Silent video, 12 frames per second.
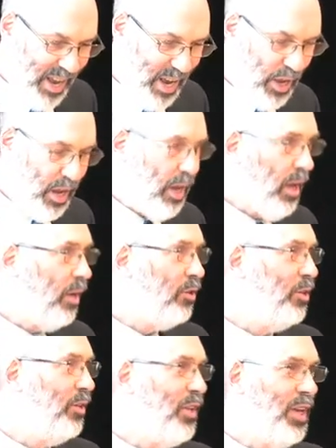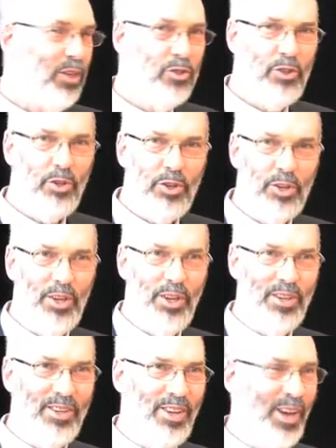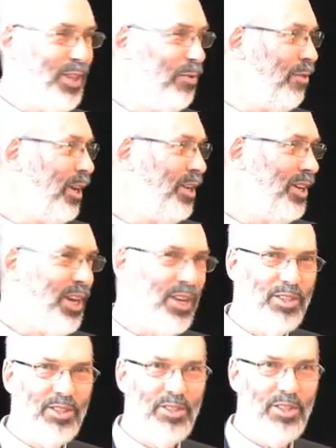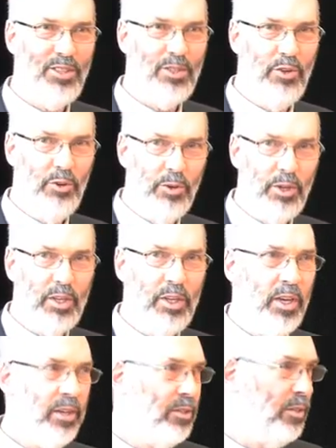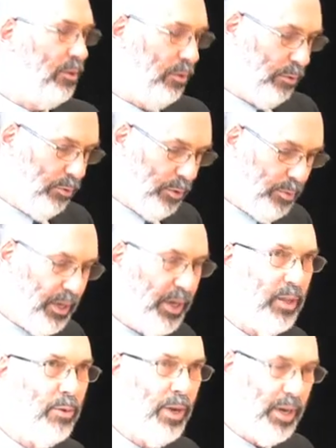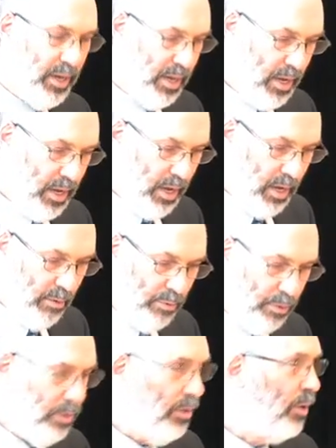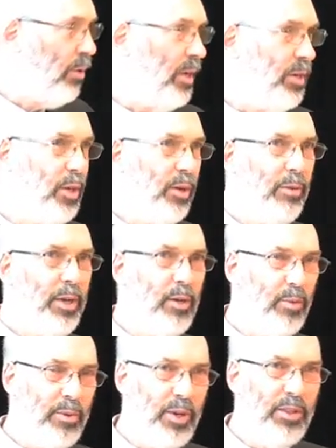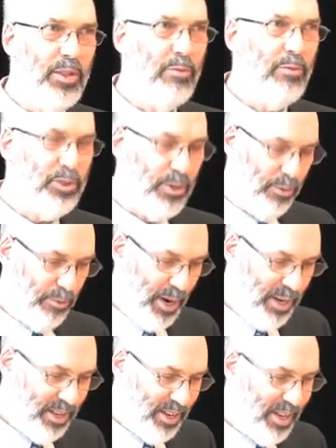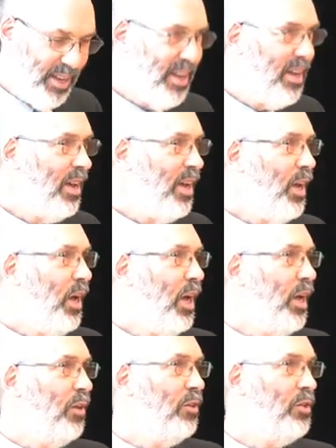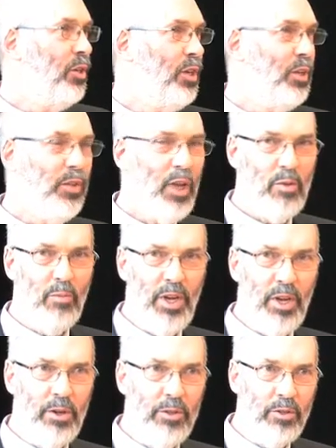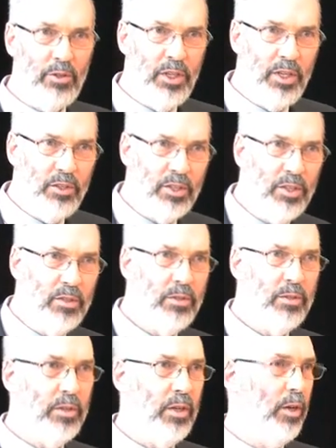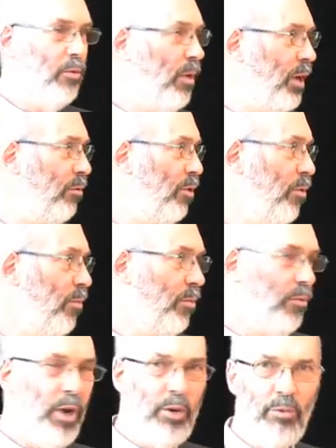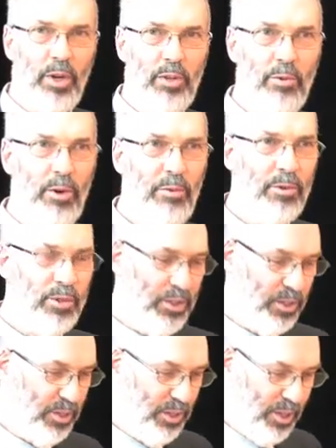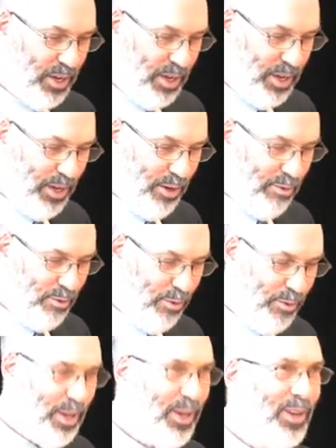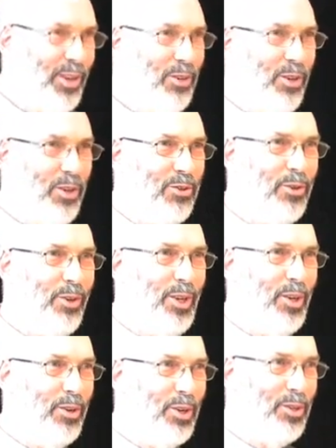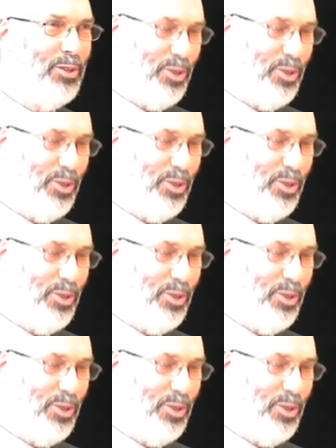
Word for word: Uh, I should thank S H R C and other funding agencies. The Nordic Council would be another one for a great deal of help on the fiscal front. I certainly thank my own teachers, uh, one of whom wrote one of the references for me, a, a truly loyal